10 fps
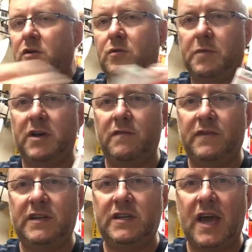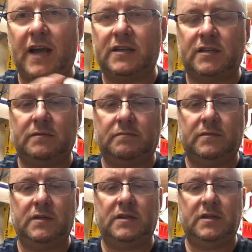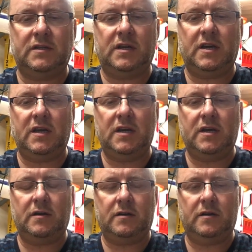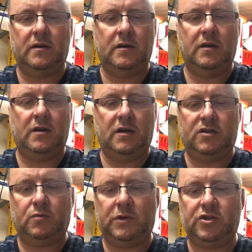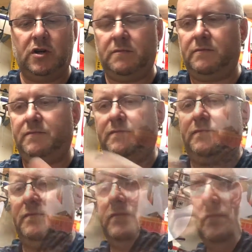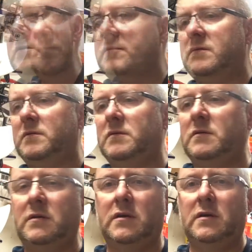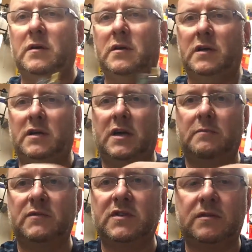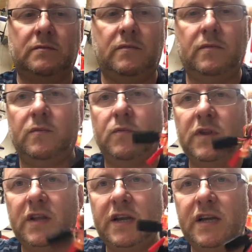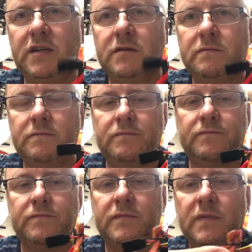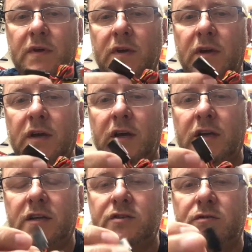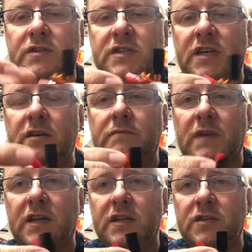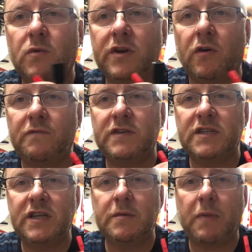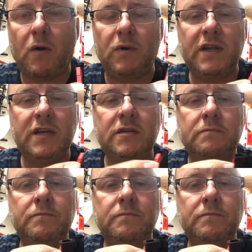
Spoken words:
You'd buy your VTX. This is a switcher. And it comes with the lead. And as you can see, that is quite obviously the power lead.